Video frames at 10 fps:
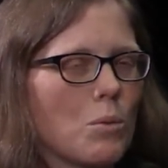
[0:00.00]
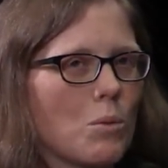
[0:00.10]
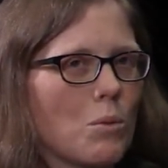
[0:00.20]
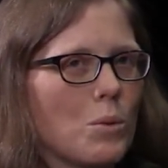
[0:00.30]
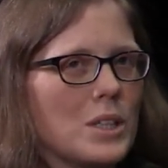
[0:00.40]

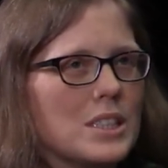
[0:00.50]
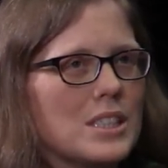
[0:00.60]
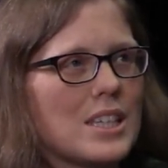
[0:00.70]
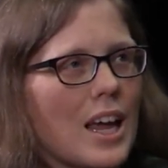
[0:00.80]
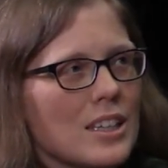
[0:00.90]
we
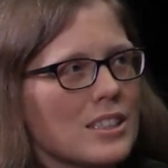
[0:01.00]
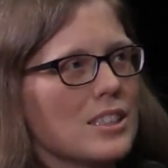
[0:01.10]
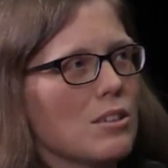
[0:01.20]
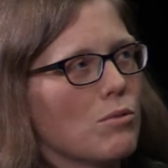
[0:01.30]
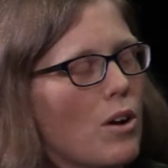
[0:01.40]
tend to
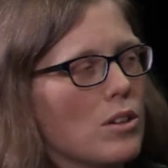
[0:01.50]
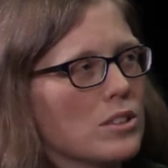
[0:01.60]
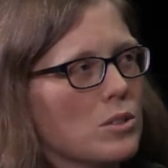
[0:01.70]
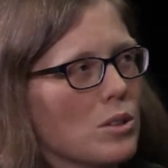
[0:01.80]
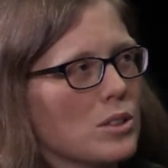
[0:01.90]

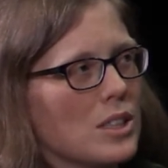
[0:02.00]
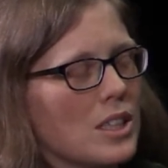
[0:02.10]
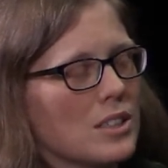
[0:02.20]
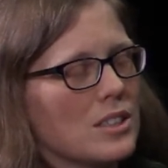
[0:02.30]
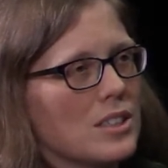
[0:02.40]
default towards
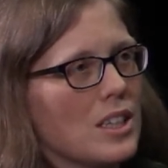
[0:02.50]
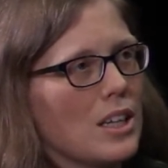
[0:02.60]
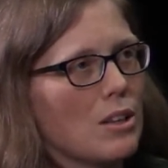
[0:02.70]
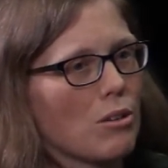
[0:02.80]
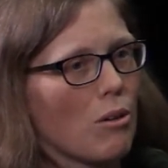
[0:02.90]
this
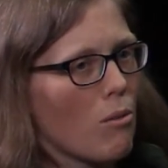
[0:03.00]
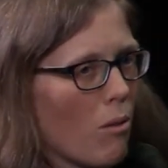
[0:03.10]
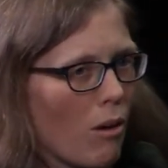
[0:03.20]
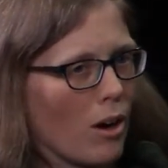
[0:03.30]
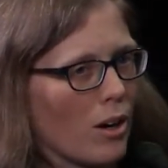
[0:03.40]
either
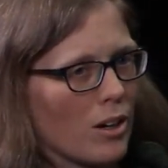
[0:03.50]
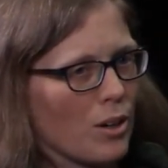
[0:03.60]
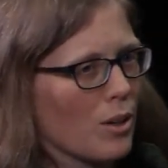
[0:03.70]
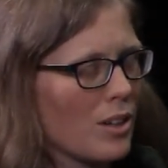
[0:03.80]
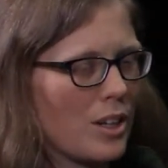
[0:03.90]
or,
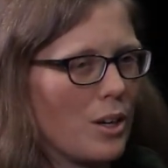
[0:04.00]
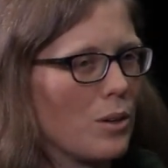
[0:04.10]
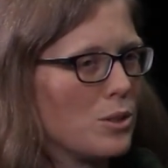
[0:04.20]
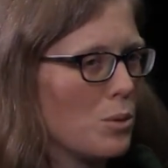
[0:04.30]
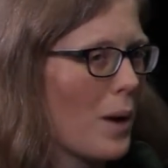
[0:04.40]
you know,
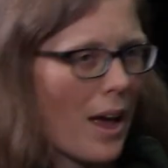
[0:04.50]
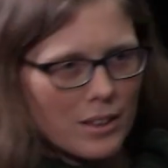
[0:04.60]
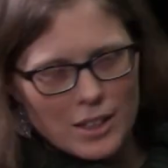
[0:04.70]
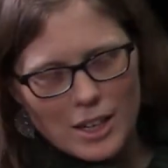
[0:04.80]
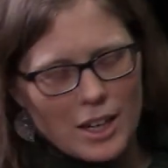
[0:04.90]
a
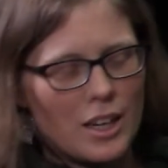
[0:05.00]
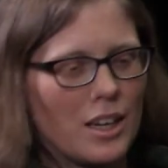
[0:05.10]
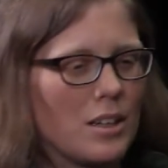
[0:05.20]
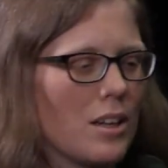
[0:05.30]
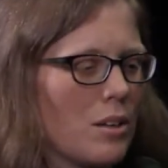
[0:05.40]
duality,
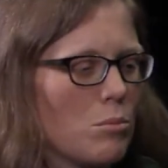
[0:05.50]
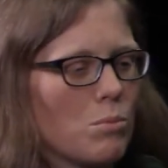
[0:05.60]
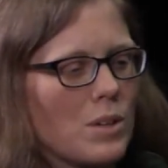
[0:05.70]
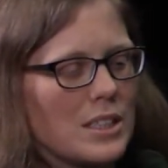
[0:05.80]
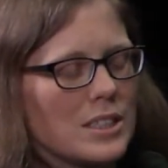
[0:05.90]
and, and
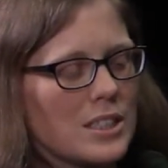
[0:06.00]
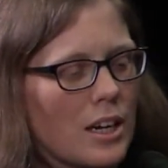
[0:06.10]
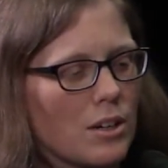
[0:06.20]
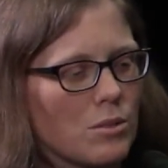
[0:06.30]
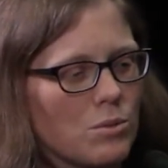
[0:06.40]

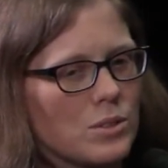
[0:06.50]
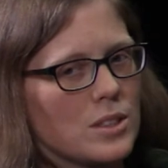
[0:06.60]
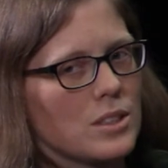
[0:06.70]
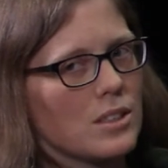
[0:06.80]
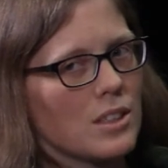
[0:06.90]
instead of
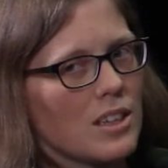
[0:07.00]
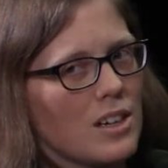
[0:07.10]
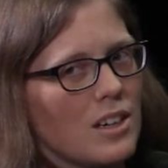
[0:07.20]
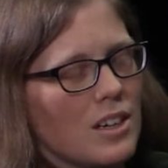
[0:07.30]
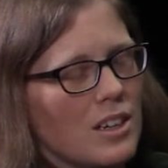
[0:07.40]

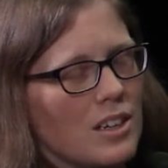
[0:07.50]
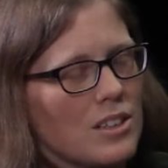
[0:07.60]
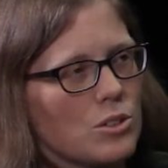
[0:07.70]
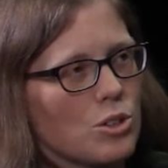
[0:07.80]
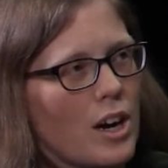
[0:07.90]

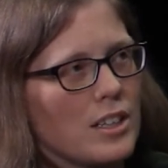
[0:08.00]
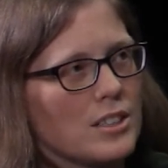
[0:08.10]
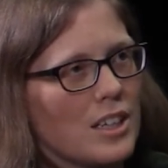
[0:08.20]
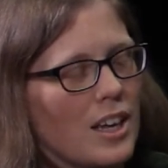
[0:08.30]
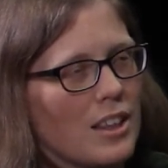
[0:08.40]
trying
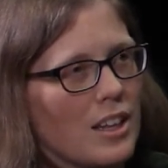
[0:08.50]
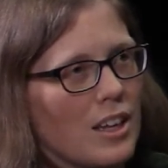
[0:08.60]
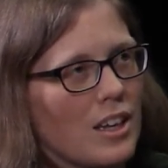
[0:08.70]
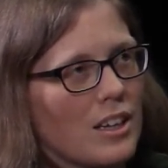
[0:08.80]
to, I think,